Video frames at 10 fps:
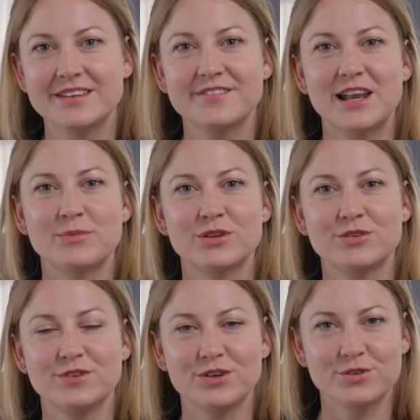the development
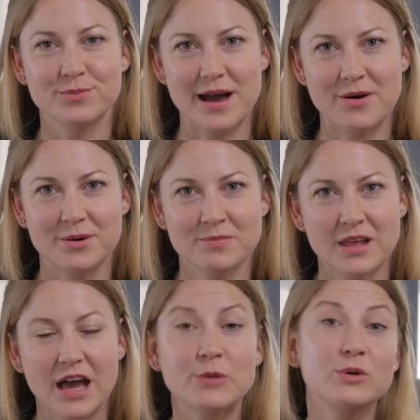of fusion power,
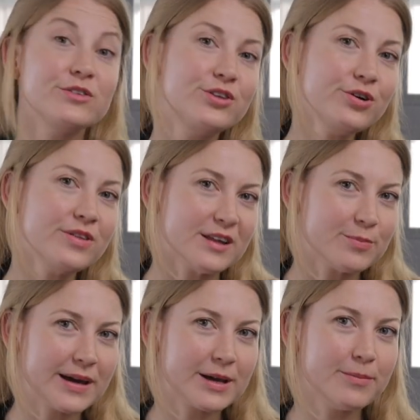and we'll do this
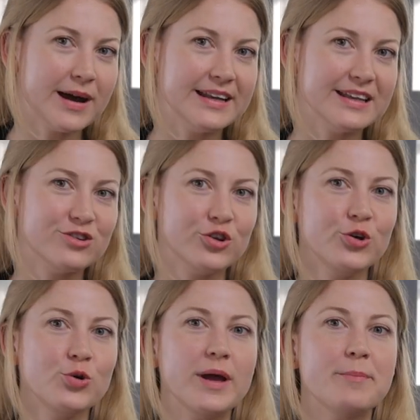by combining
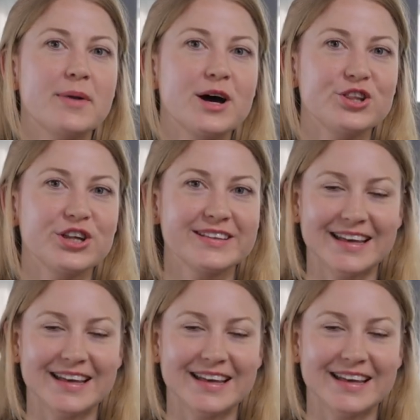two emerging